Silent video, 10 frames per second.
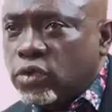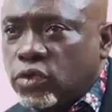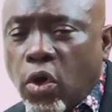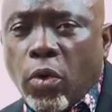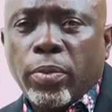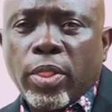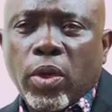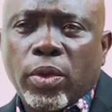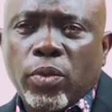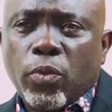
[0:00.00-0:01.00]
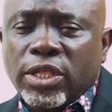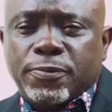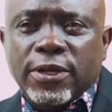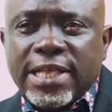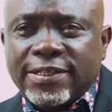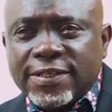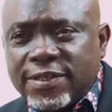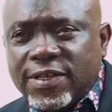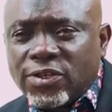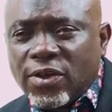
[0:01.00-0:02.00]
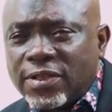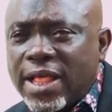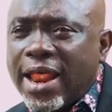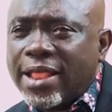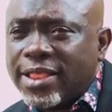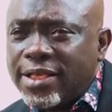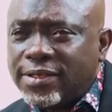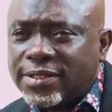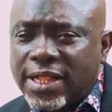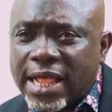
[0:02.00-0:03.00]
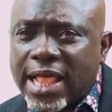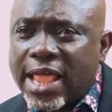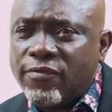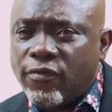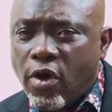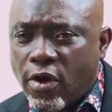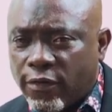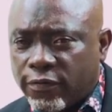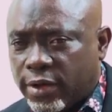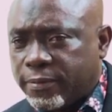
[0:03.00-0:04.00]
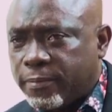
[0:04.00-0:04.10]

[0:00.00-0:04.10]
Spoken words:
So, with project initiation, there are things that are involved.